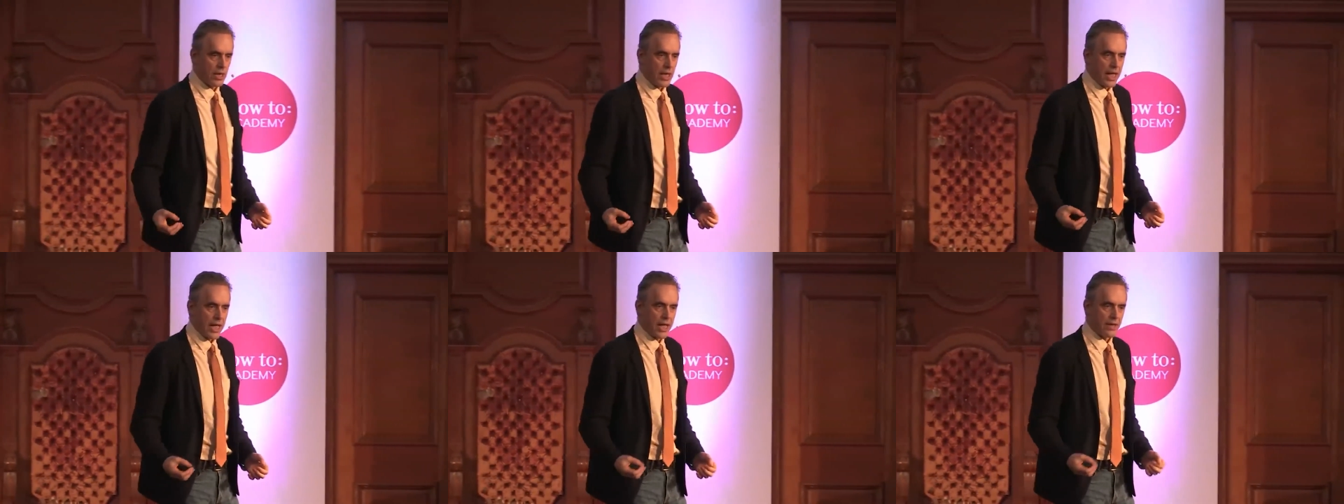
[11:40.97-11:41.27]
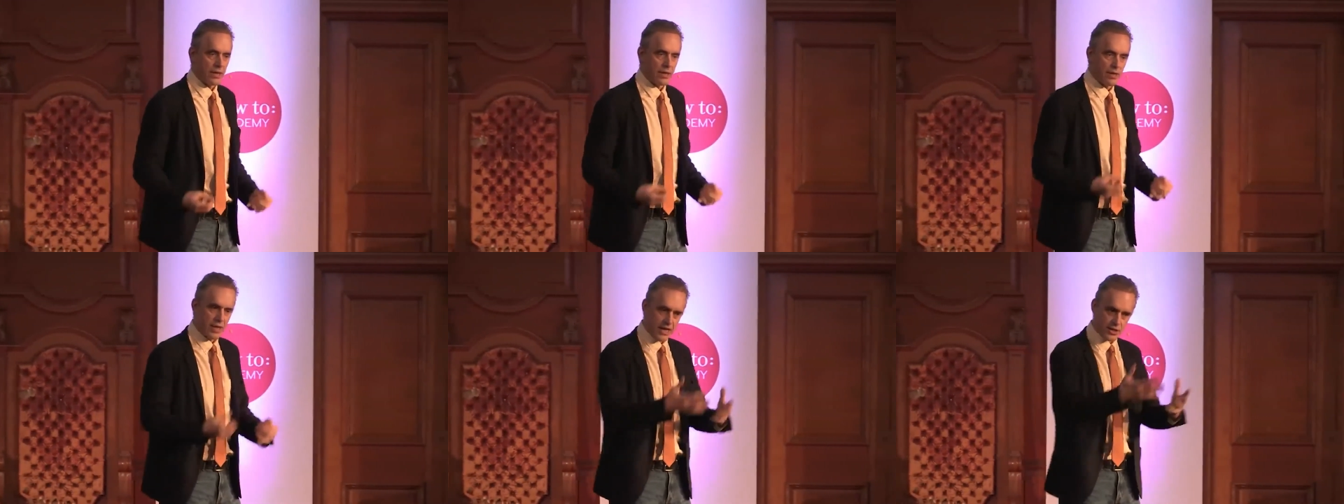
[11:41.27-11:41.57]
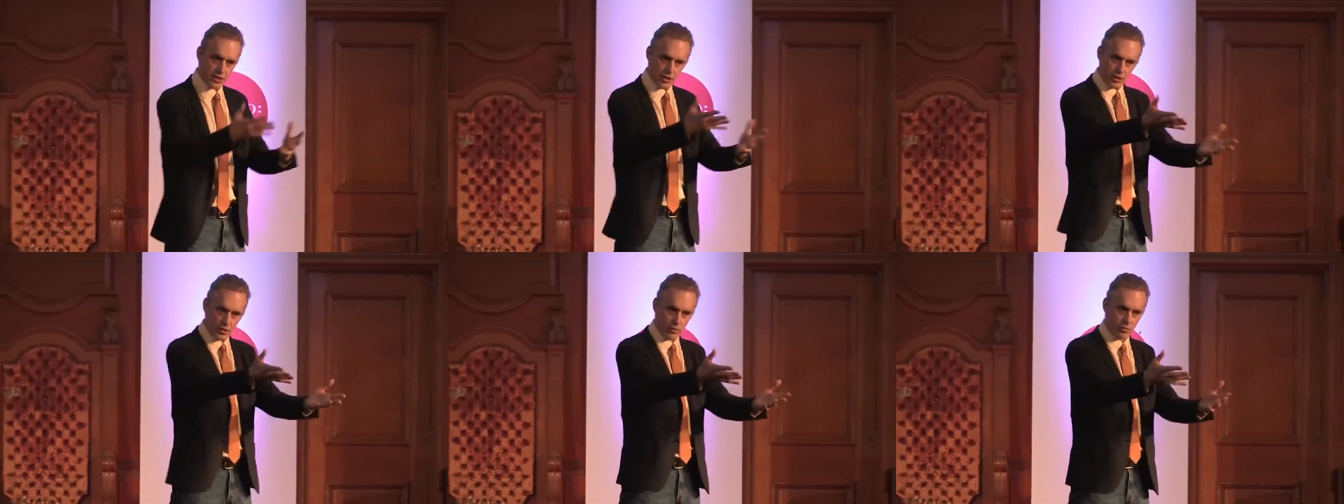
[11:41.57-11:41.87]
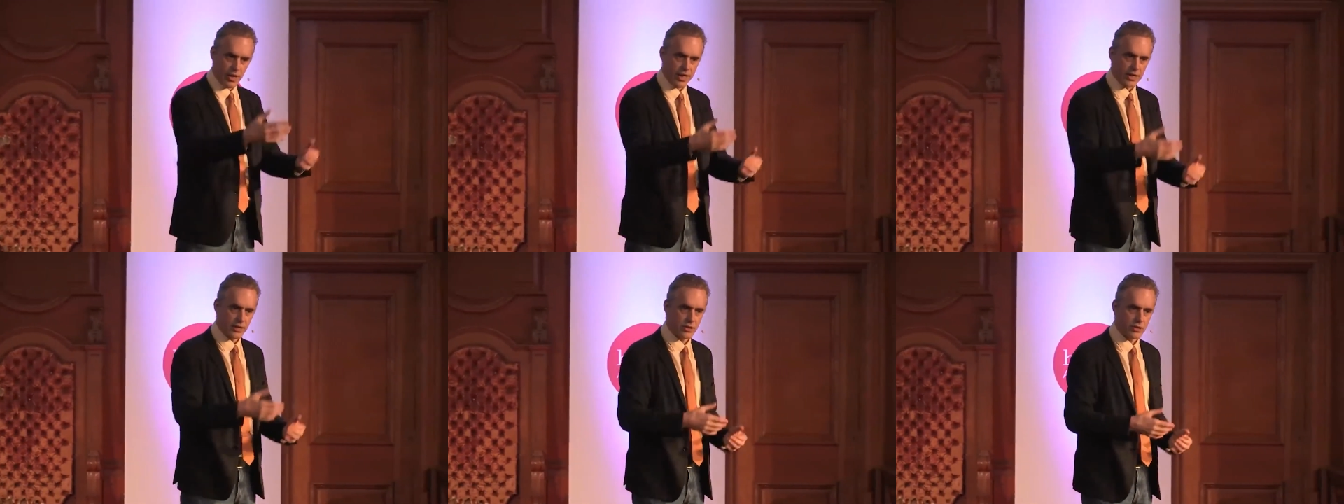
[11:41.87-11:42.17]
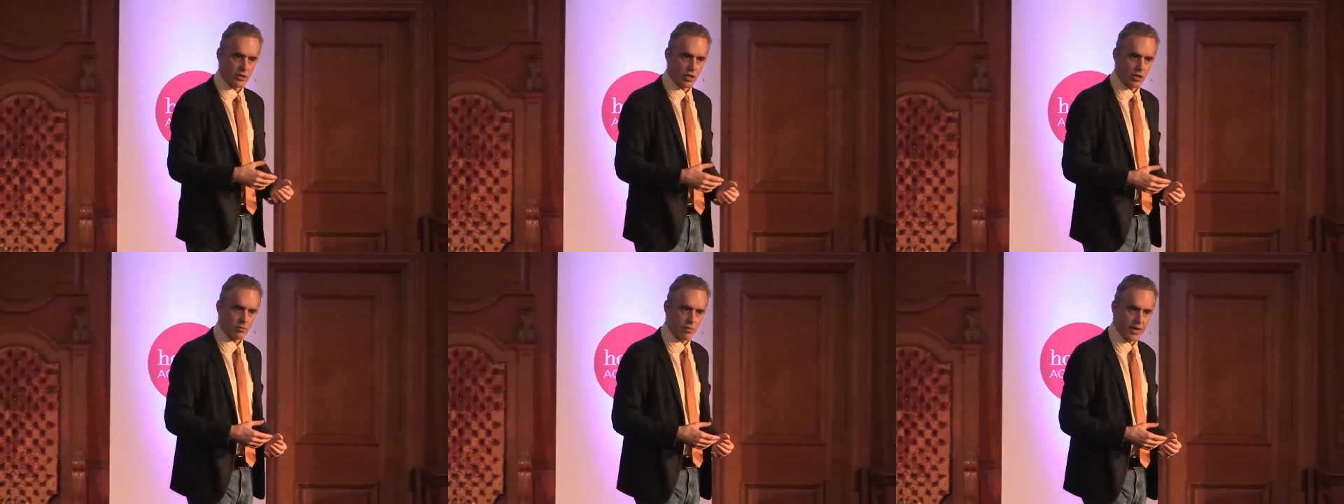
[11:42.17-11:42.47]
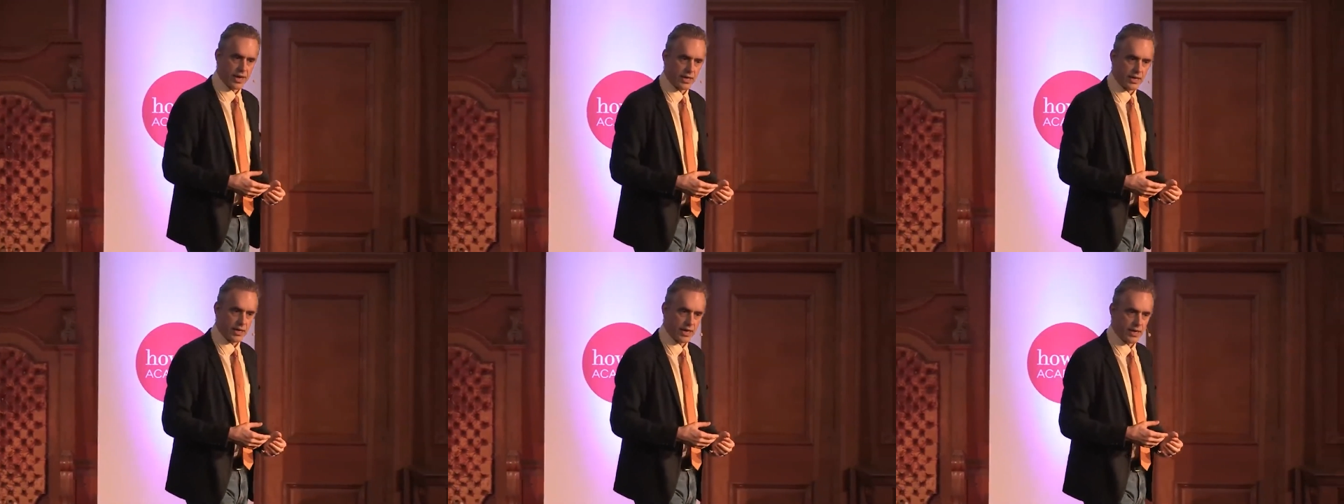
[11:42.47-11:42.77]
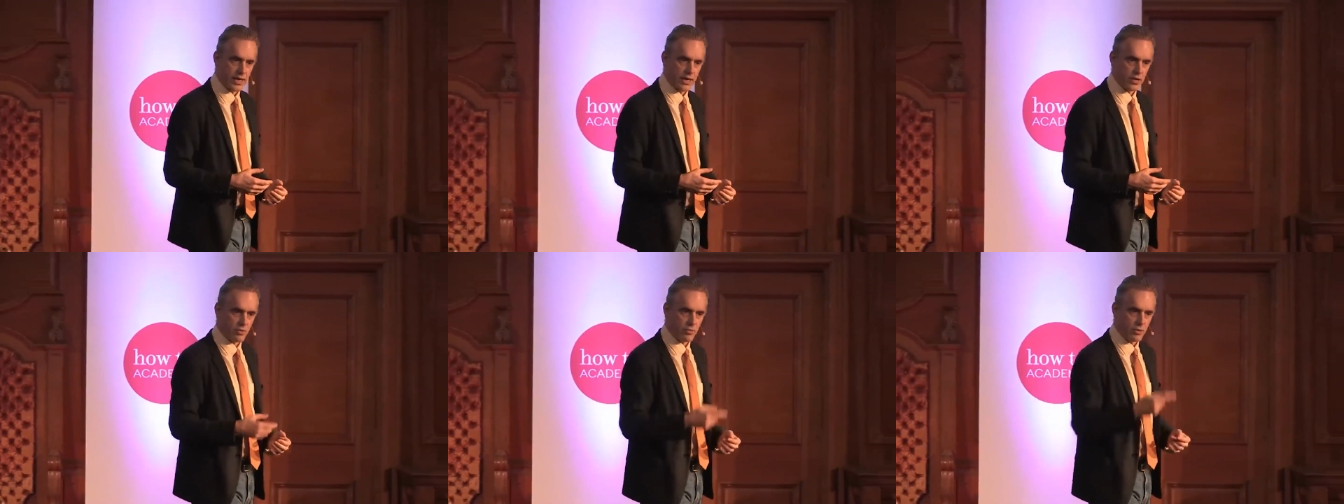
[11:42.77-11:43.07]
And that's a good way to start
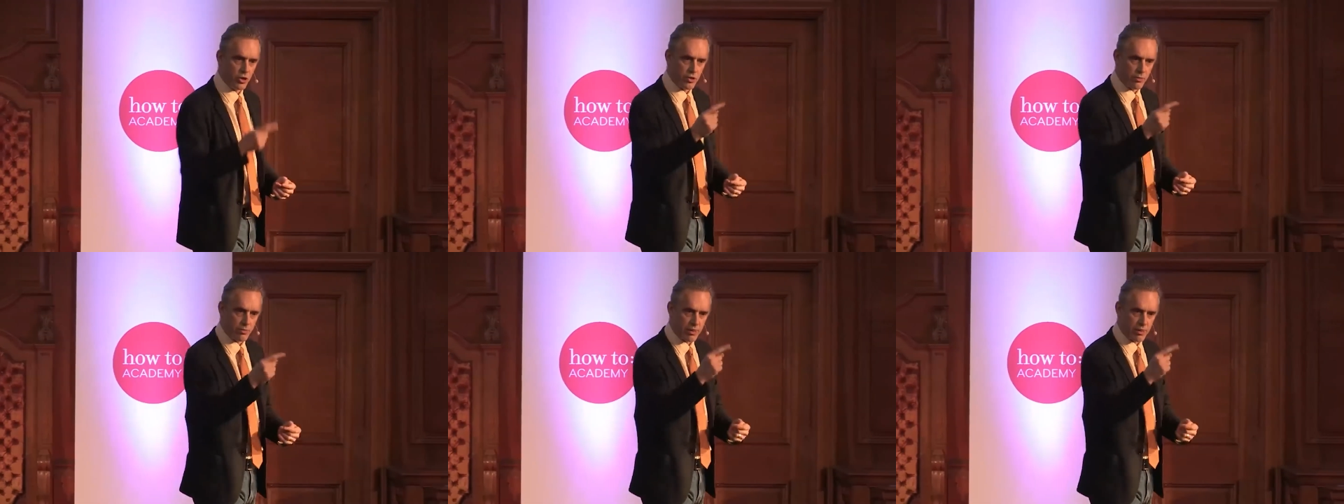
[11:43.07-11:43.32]
regulating your mood.